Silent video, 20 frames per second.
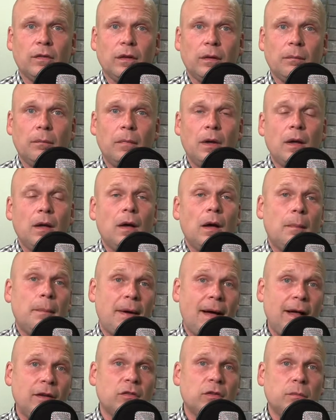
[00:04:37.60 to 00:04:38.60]
them,
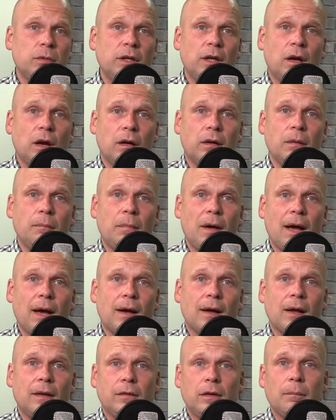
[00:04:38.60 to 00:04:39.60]
possibly cutting
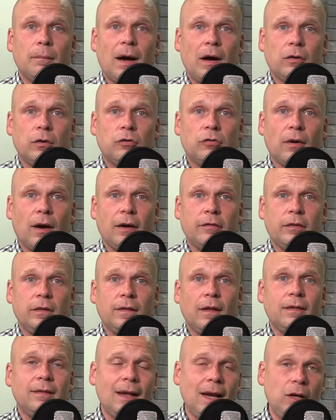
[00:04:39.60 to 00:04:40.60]
back on the amount of driving
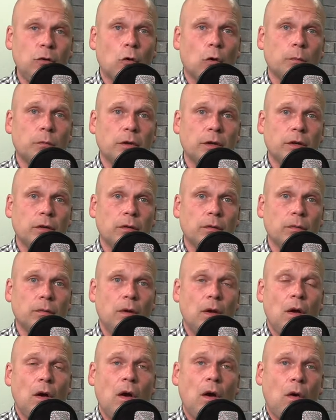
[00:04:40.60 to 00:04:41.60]
that they normally do.
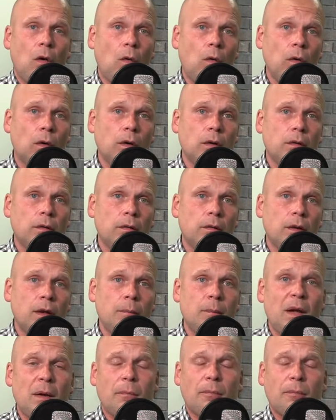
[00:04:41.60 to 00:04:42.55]
Or it may